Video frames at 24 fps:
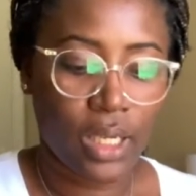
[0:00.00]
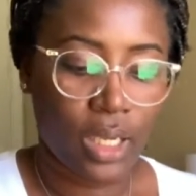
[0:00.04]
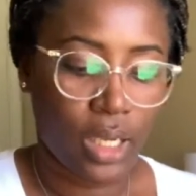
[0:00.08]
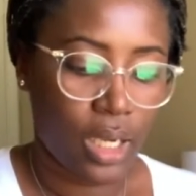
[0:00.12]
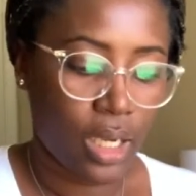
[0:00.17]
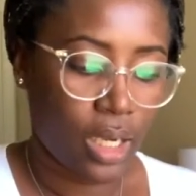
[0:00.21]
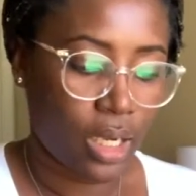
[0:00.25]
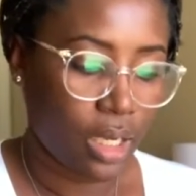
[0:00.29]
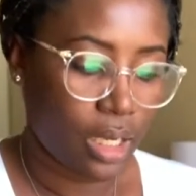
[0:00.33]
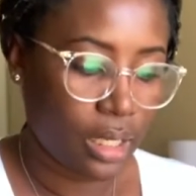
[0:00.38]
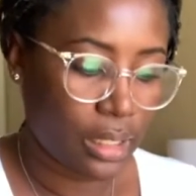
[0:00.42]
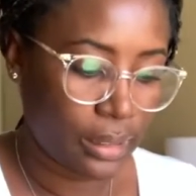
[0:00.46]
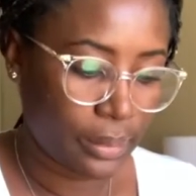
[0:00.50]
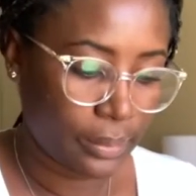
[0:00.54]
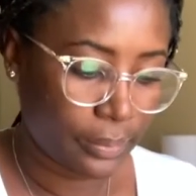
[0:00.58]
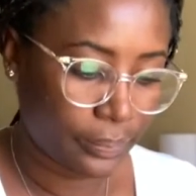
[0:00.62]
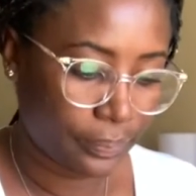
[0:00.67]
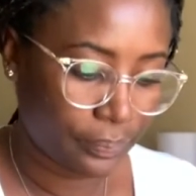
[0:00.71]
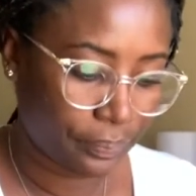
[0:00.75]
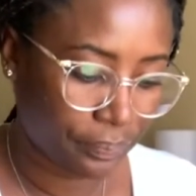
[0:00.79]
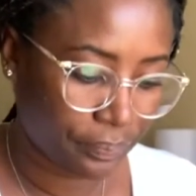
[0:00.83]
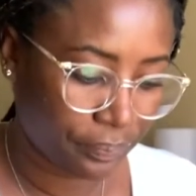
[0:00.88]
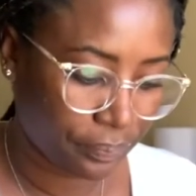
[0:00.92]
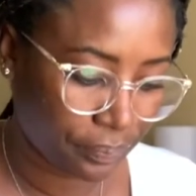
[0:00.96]

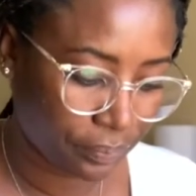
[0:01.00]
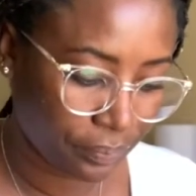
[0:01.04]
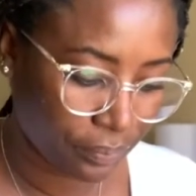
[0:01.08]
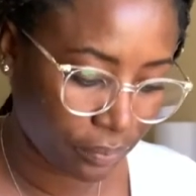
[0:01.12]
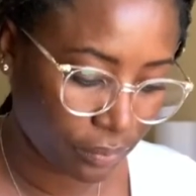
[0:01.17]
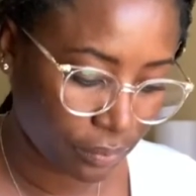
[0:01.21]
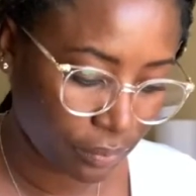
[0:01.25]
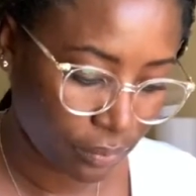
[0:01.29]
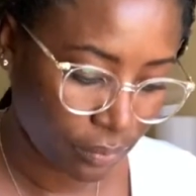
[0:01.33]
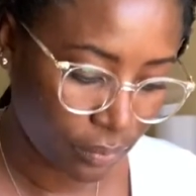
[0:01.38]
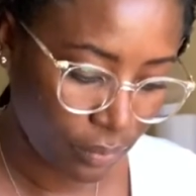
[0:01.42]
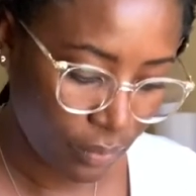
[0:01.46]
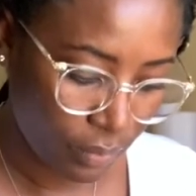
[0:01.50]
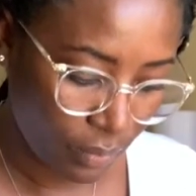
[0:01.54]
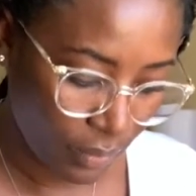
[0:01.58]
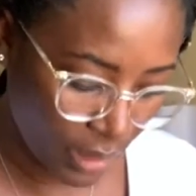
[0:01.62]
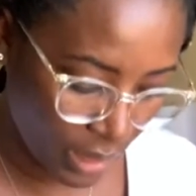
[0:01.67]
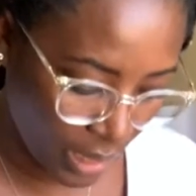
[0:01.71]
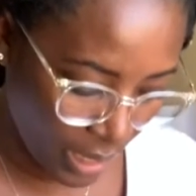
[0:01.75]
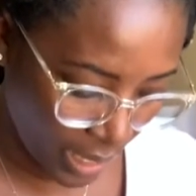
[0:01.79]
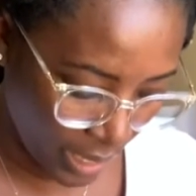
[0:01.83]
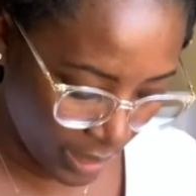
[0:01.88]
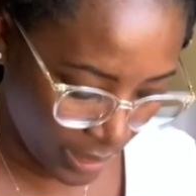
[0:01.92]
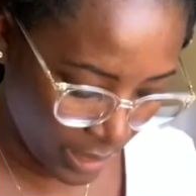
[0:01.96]

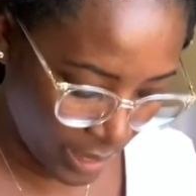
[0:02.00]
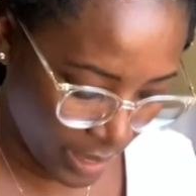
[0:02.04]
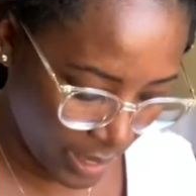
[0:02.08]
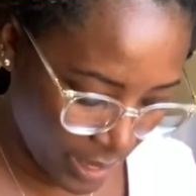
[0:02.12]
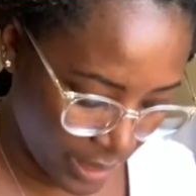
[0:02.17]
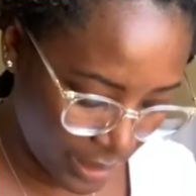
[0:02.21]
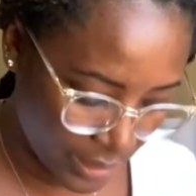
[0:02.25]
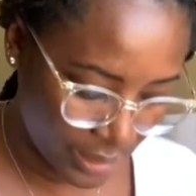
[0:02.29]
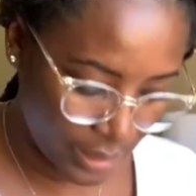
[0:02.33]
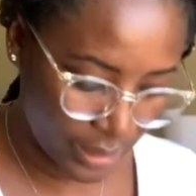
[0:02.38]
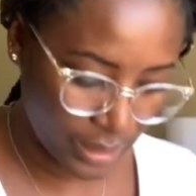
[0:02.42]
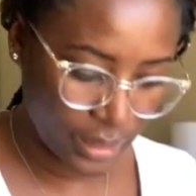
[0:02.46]
I got